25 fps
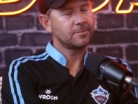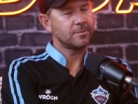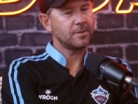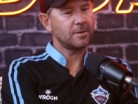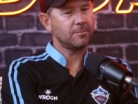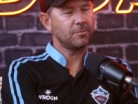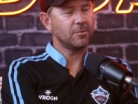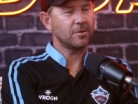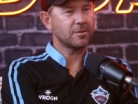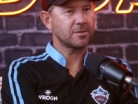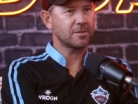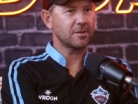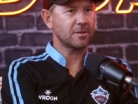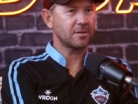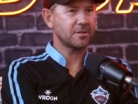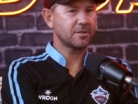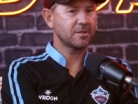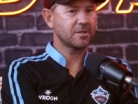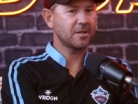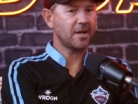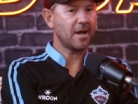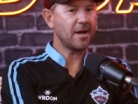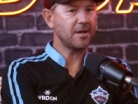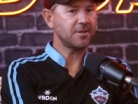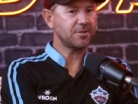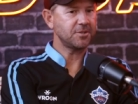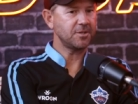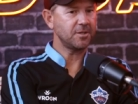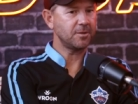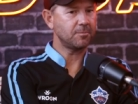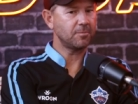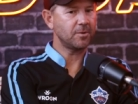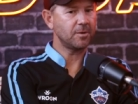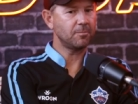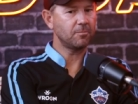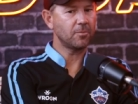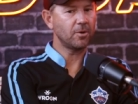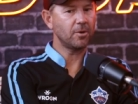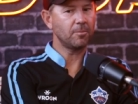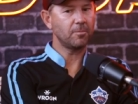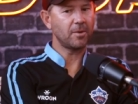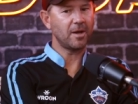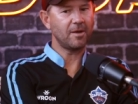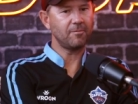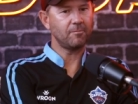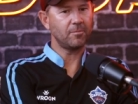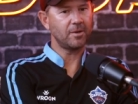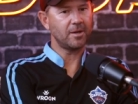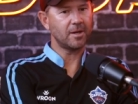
I'm not saying it's cash in, but might, haven't